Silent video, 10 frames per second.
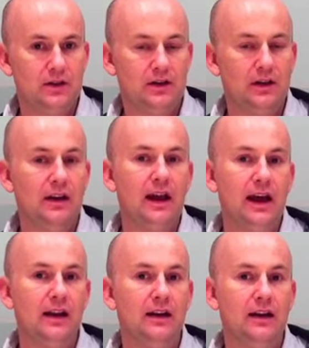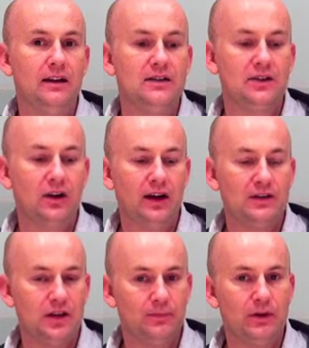Certainly, and so a
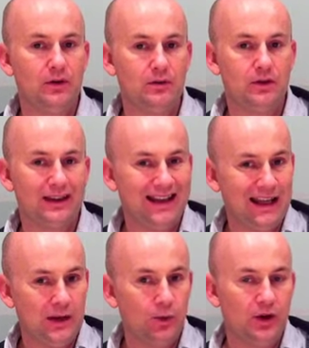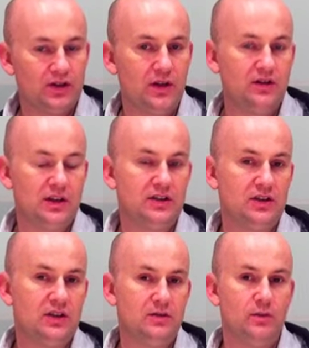typical keyword search
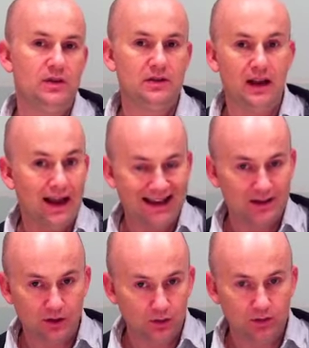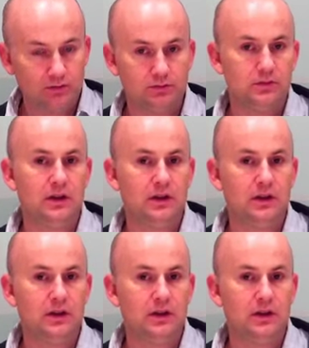engine, which as Google